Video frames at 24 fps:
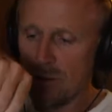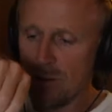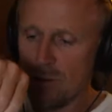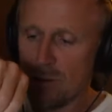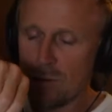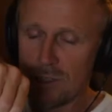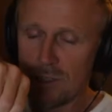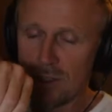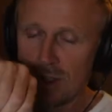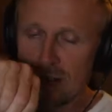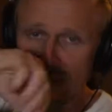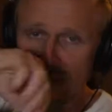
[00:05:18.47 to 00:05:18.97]

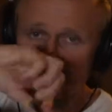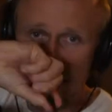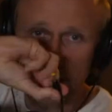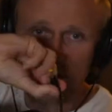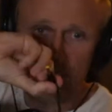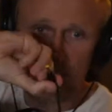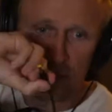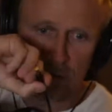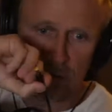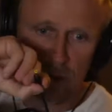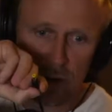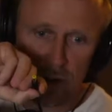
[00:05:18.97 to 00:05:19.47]
looks like
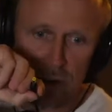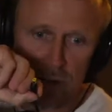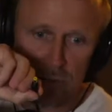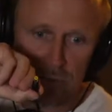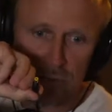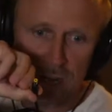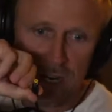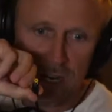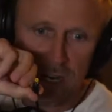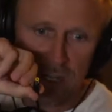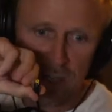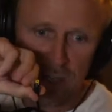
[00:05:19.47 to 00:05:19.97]
that, just one of those
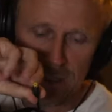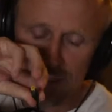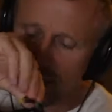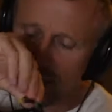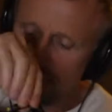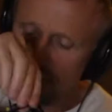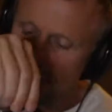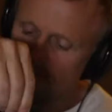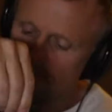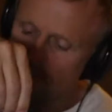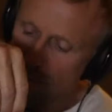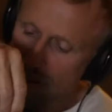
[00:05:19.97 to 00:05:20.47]
regular
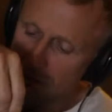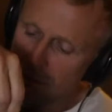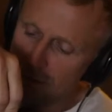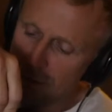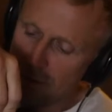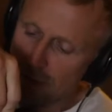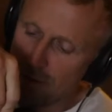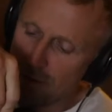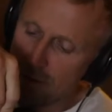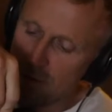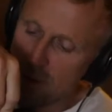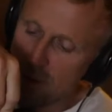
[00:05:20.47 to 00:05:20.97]
D C plugs.
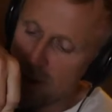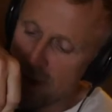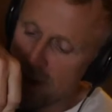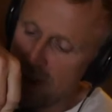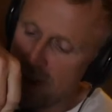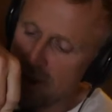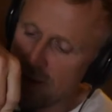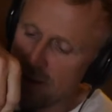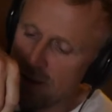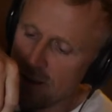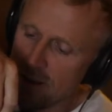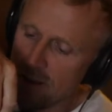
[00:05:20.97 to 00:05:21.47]
That one
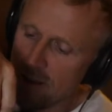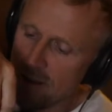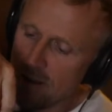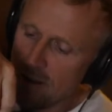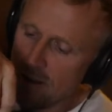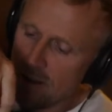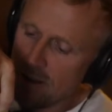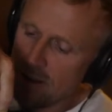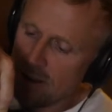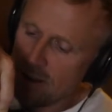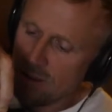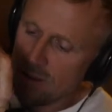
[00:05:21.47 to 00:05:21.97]
there
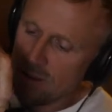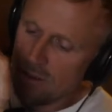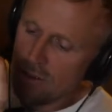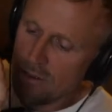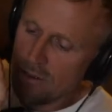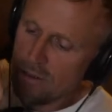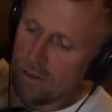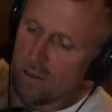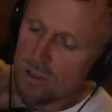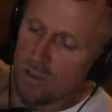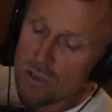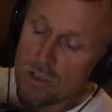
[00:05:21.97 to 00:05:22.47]

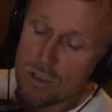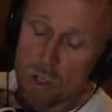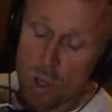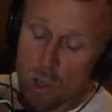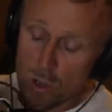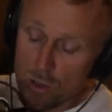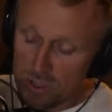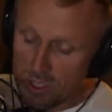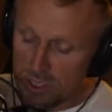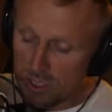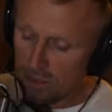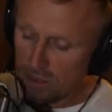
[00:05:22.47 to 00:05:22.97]

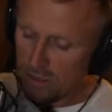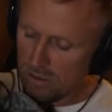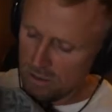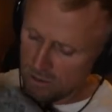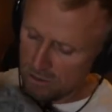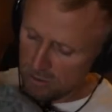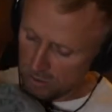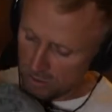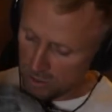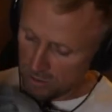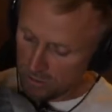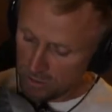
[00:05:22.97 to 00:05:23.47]
goes,
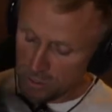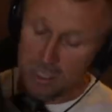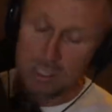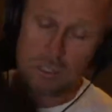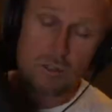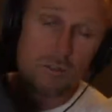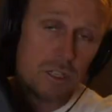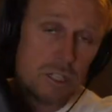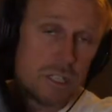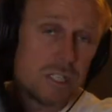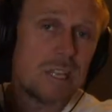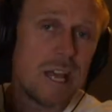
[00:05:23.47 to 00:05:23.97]
so this
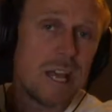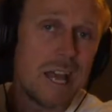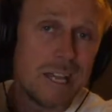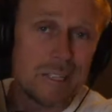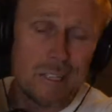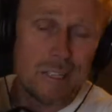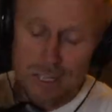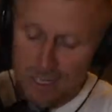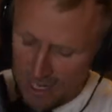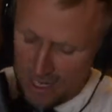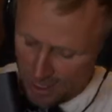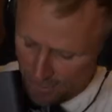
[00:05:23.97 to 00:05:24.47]
this
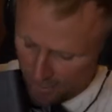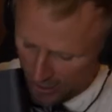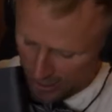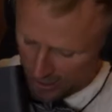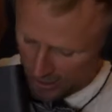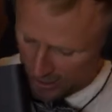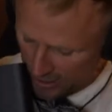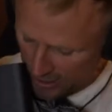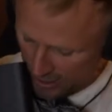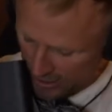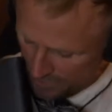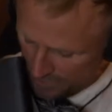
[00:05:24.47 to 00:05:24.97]
stays in here
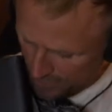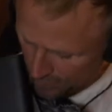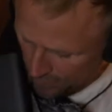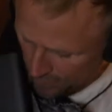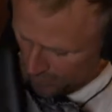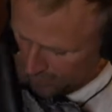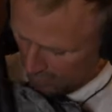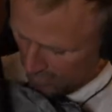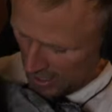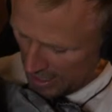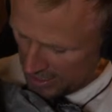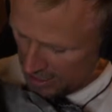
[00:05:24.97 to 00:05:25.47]
basically.
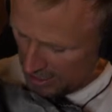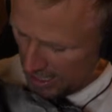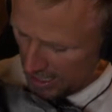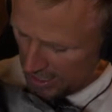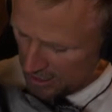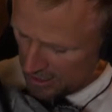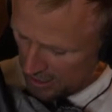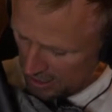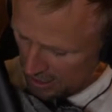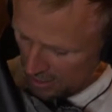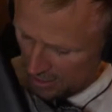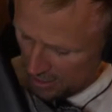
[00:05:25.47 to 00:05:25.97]
That
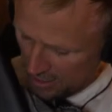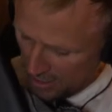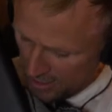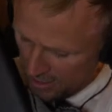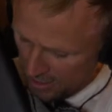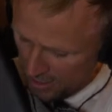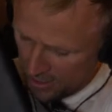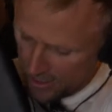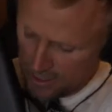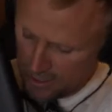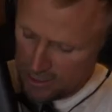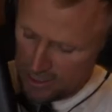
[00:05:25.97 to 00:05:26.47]
stays in the
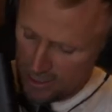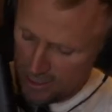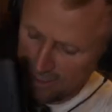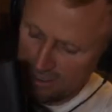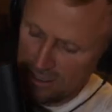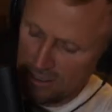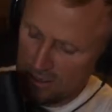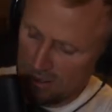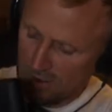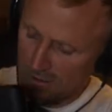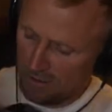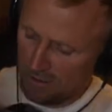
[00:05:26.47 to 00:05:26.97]
in the,
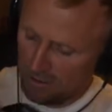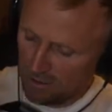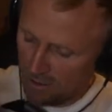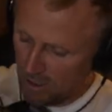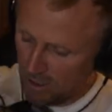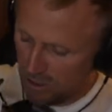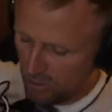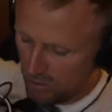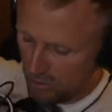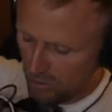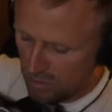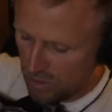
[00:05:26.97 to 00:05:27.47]
the
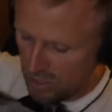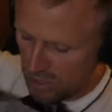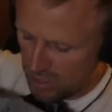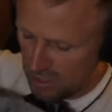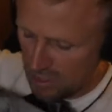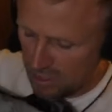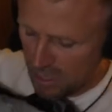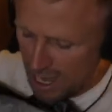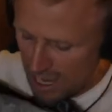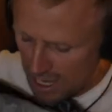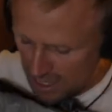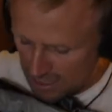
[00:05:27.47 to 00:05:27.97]
little
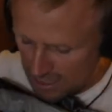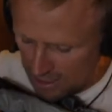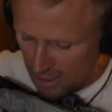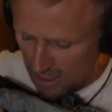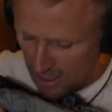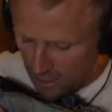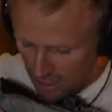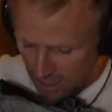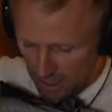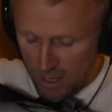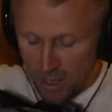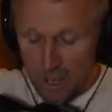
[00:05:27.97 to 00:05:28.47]
slidey
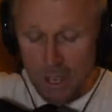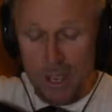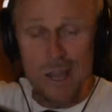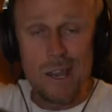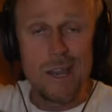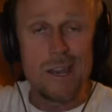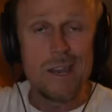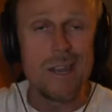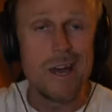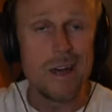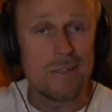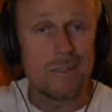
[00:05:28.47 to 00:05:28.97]
slot.
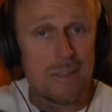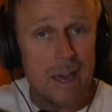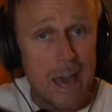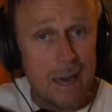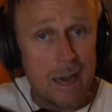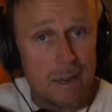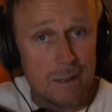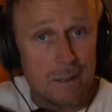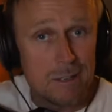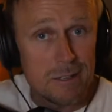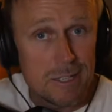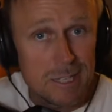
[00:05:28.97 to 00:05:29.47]
Now
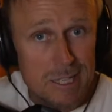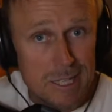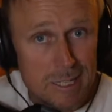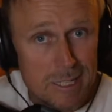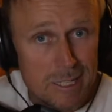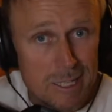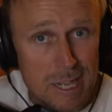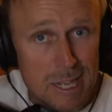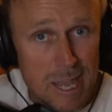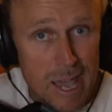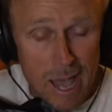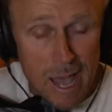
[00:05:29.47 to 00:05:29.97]
that D
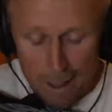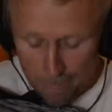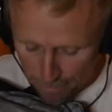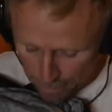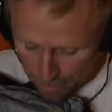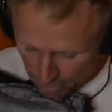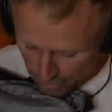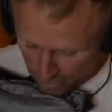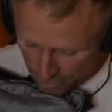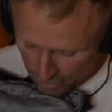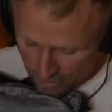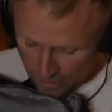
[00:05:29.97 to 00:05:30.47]
C
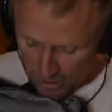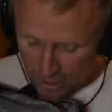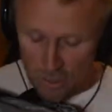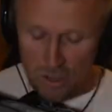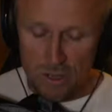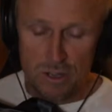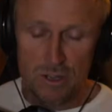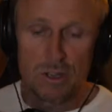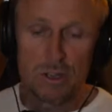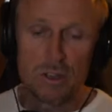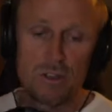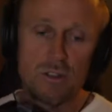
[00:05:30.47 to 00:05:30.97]
output
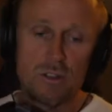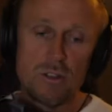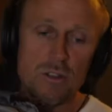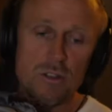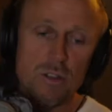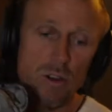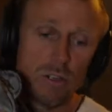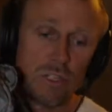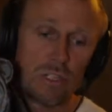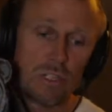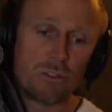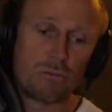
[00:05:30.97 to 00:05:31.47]

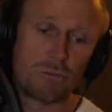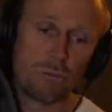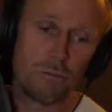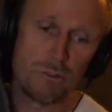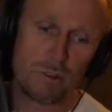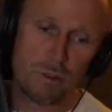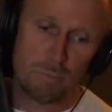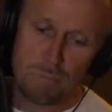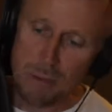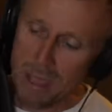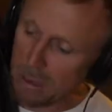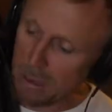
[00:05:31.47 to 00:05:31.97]
goes
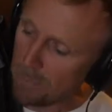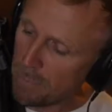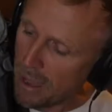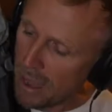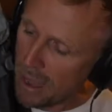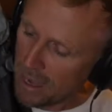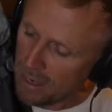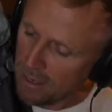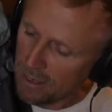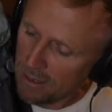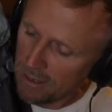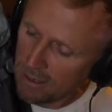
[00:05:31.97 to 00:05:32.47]
through the
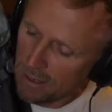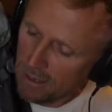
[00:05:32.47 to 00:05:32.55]
backpack